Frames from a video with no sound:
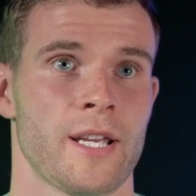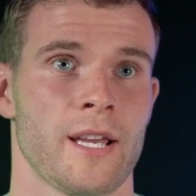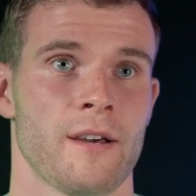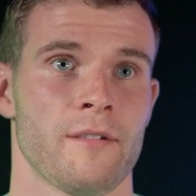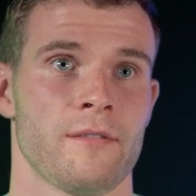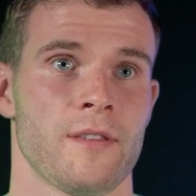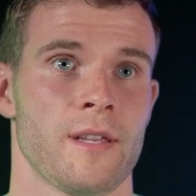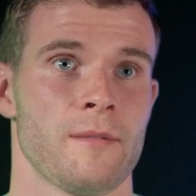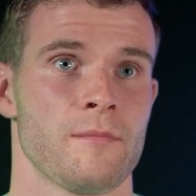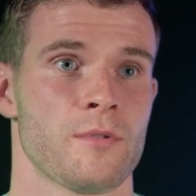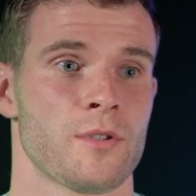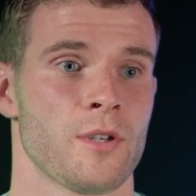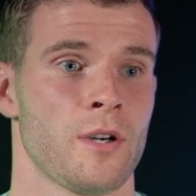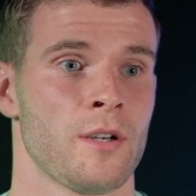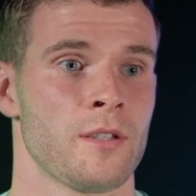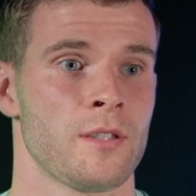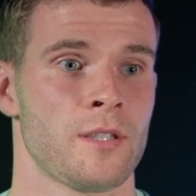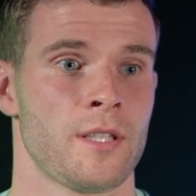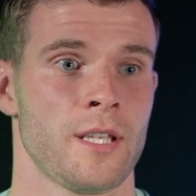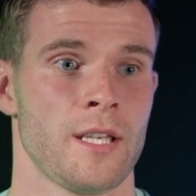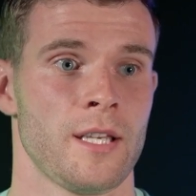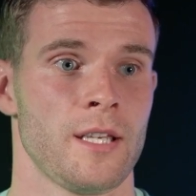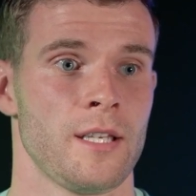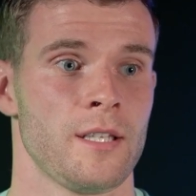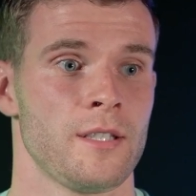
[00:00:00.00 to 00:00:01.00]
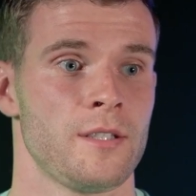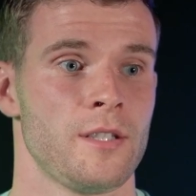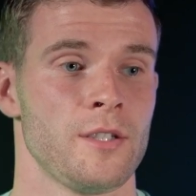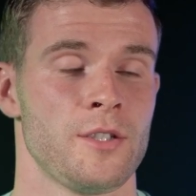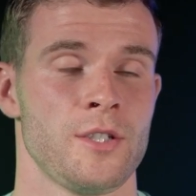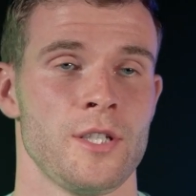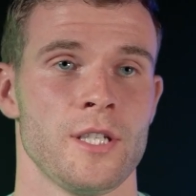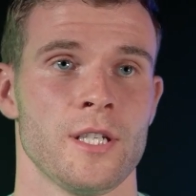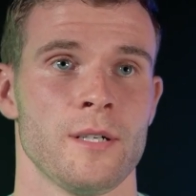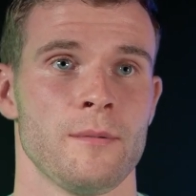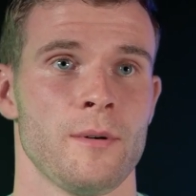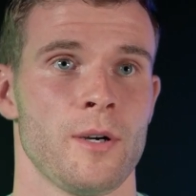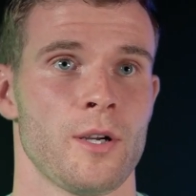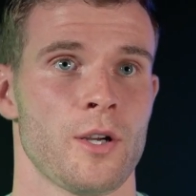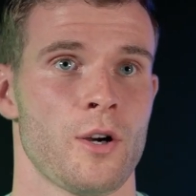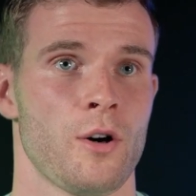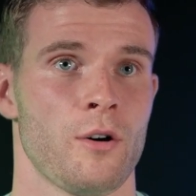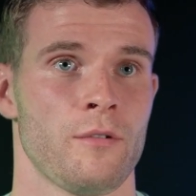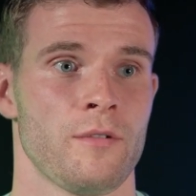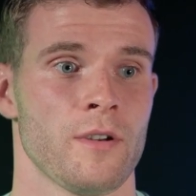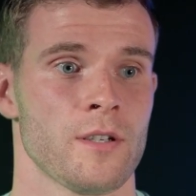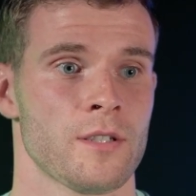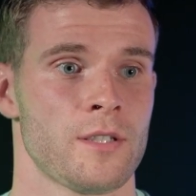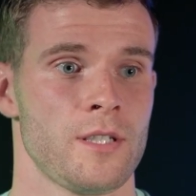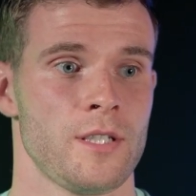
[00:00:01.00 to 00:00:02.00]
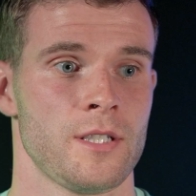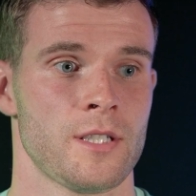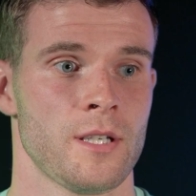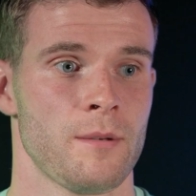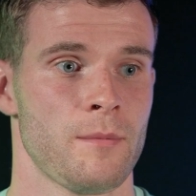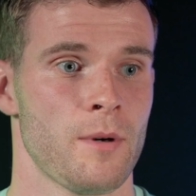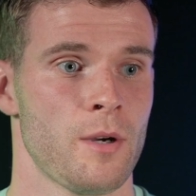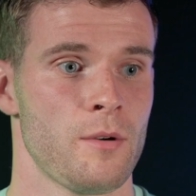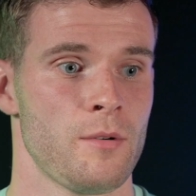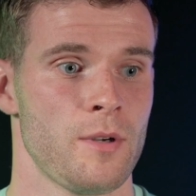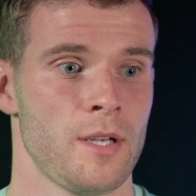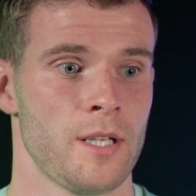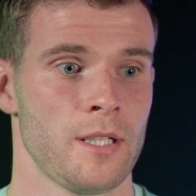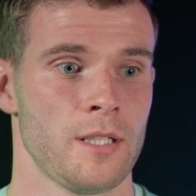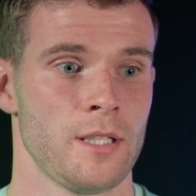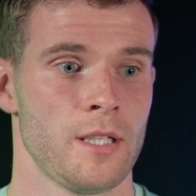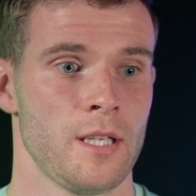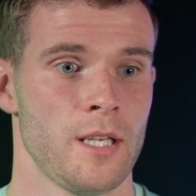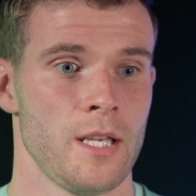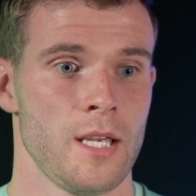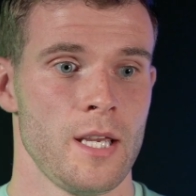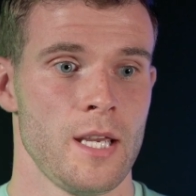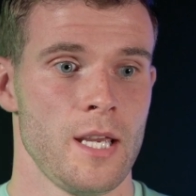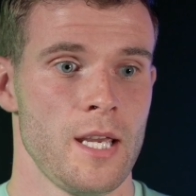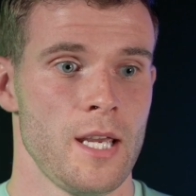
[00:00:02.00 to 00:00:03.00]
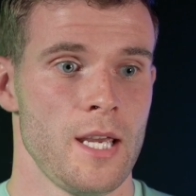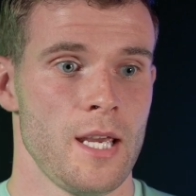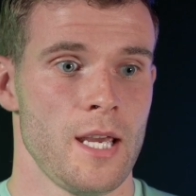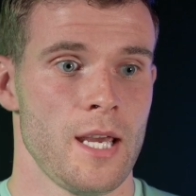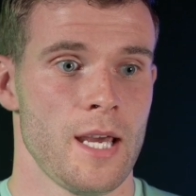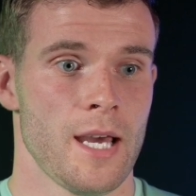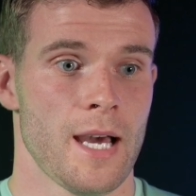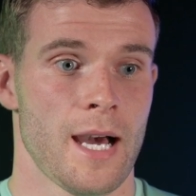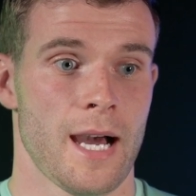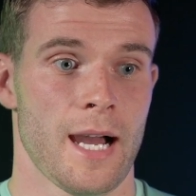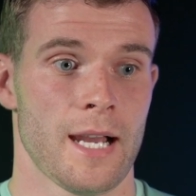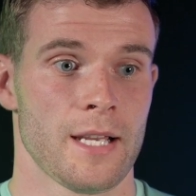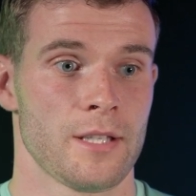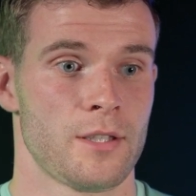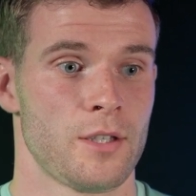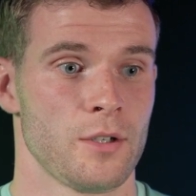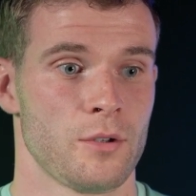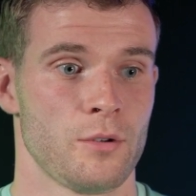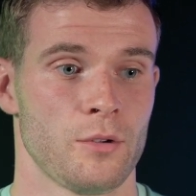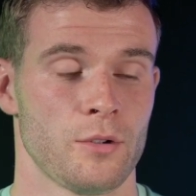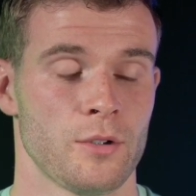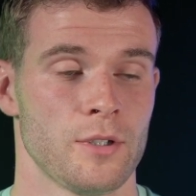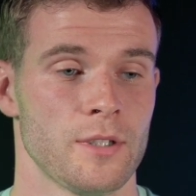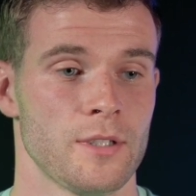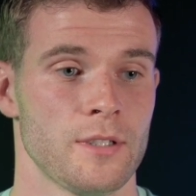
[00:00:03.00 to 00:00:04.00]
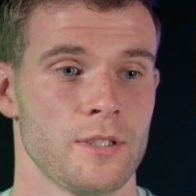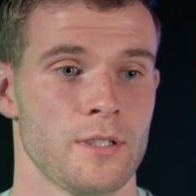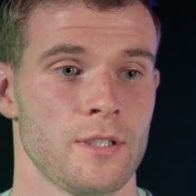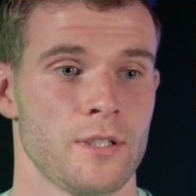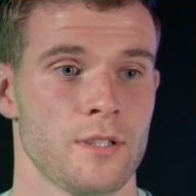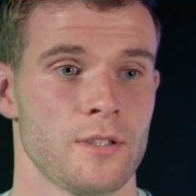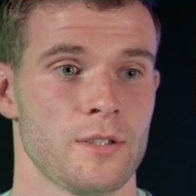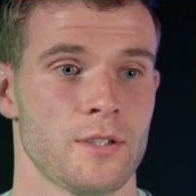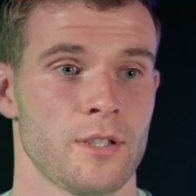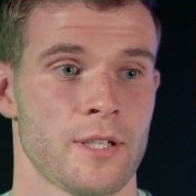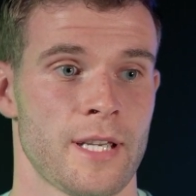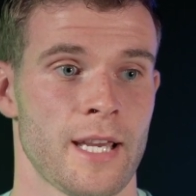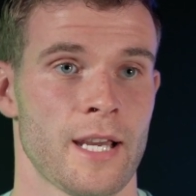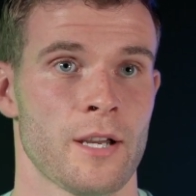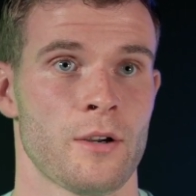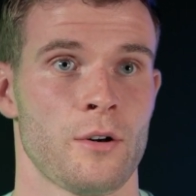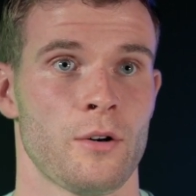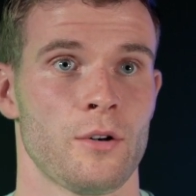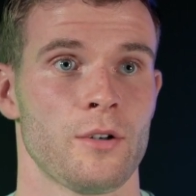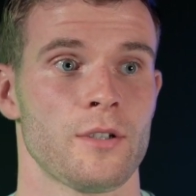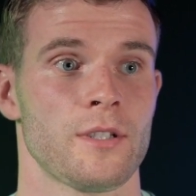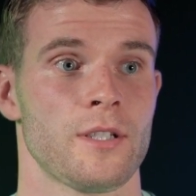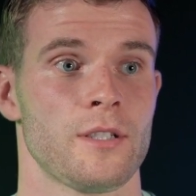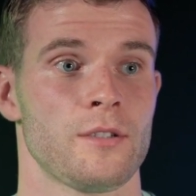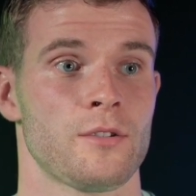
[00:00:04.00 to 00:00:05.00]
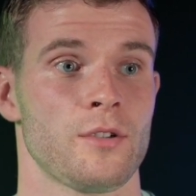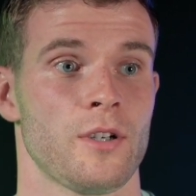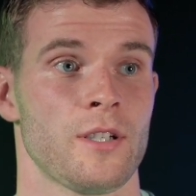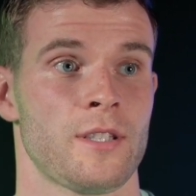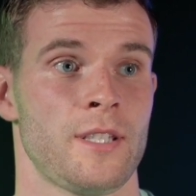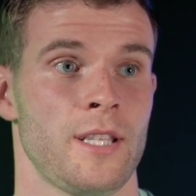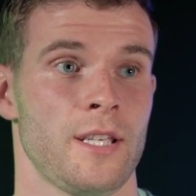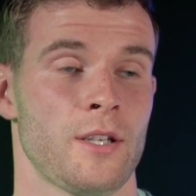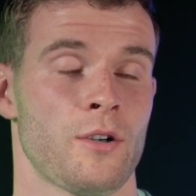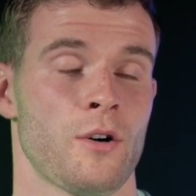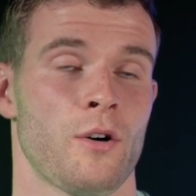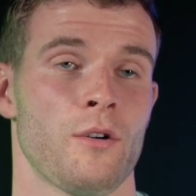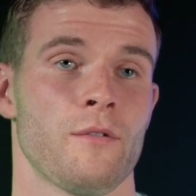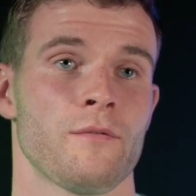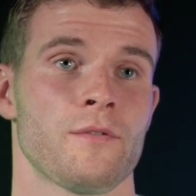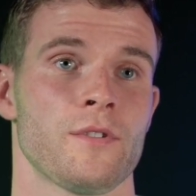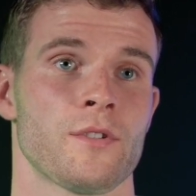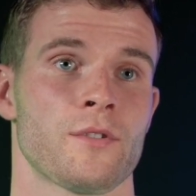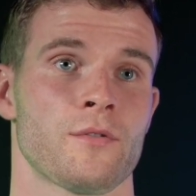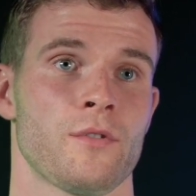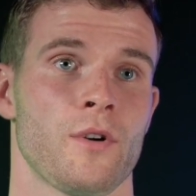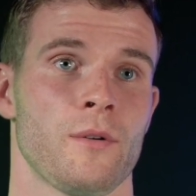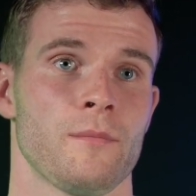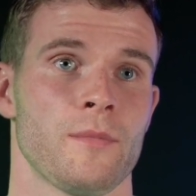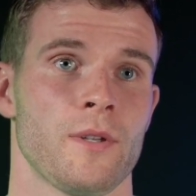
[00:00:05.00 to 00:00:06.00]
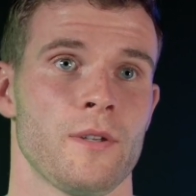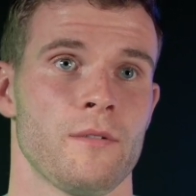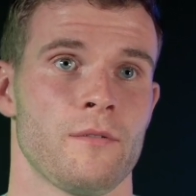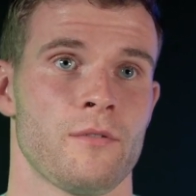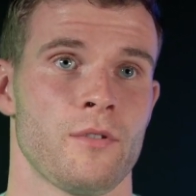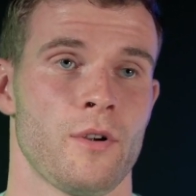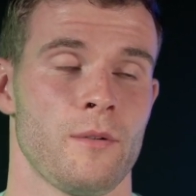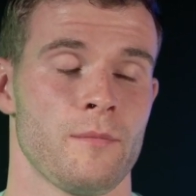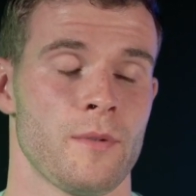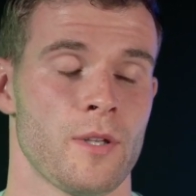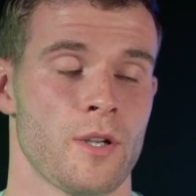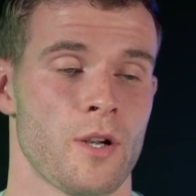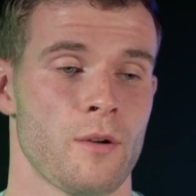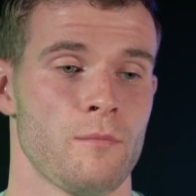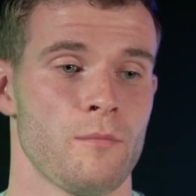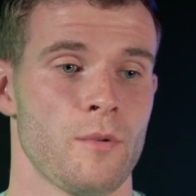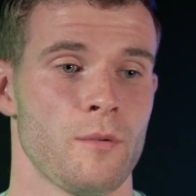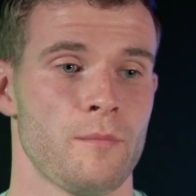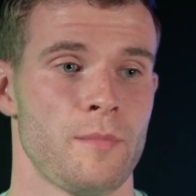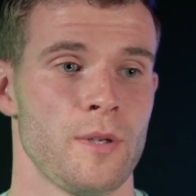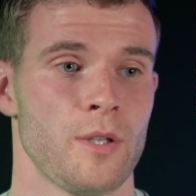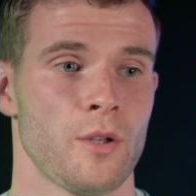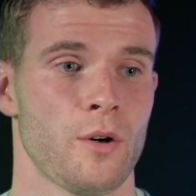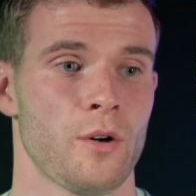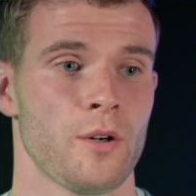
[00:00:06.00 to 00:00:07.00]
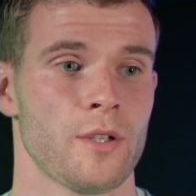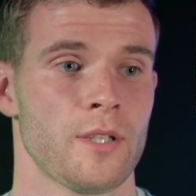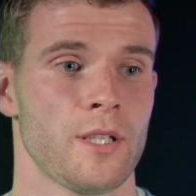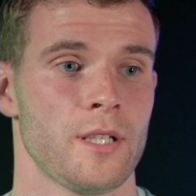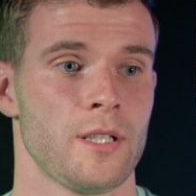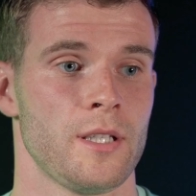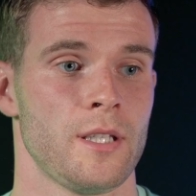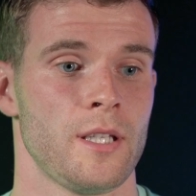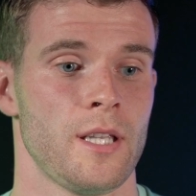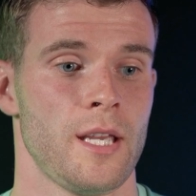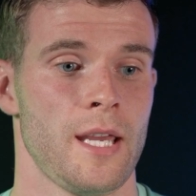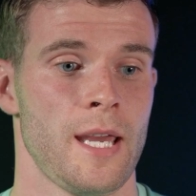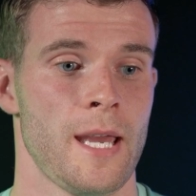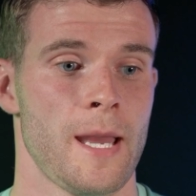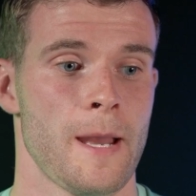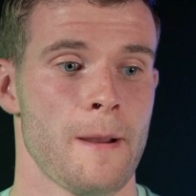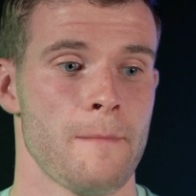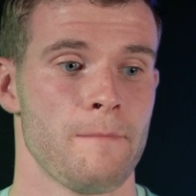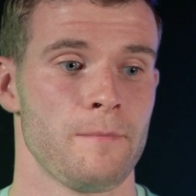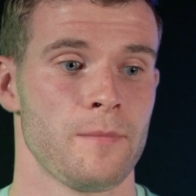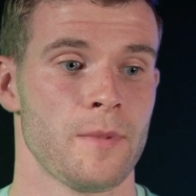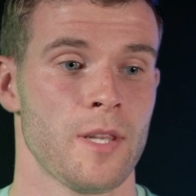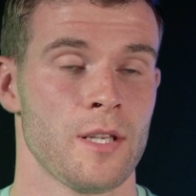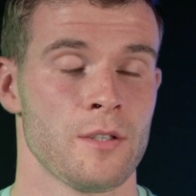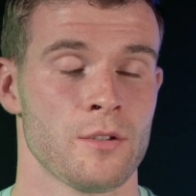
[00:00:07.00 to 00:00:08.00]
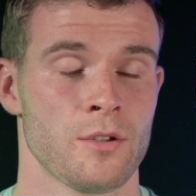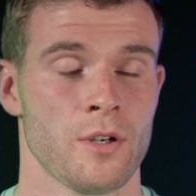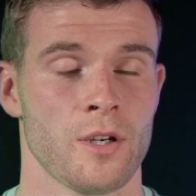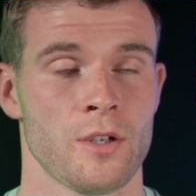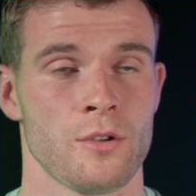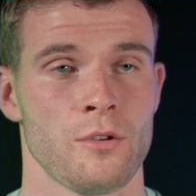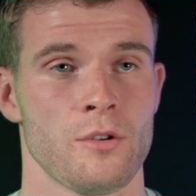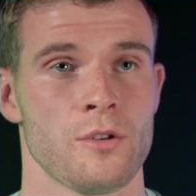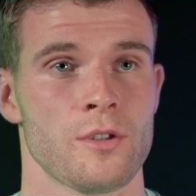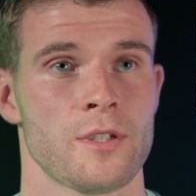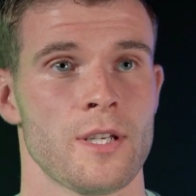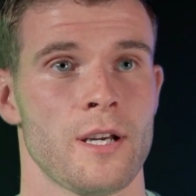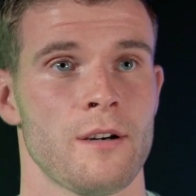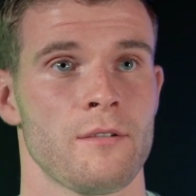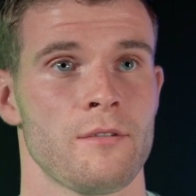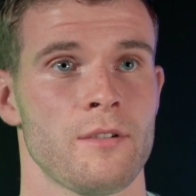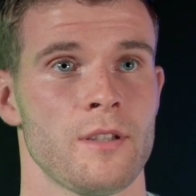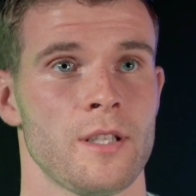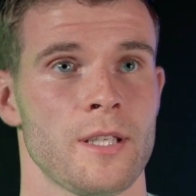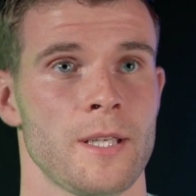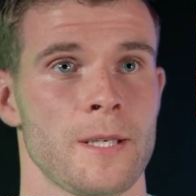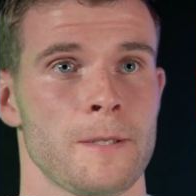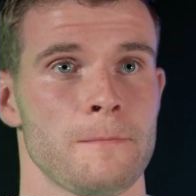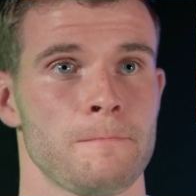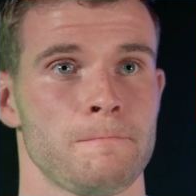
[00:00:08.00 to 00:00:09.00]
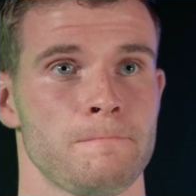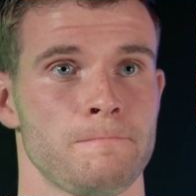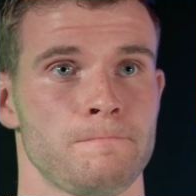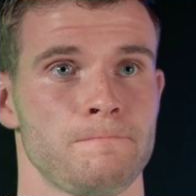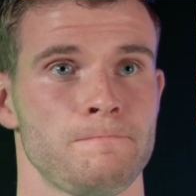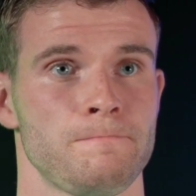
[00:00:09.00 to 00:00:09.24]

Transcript: to give them something to cheer about, go off our seats about, and to go and to kick on and sort of take confidence from the run we've been on and sort of use that for the game.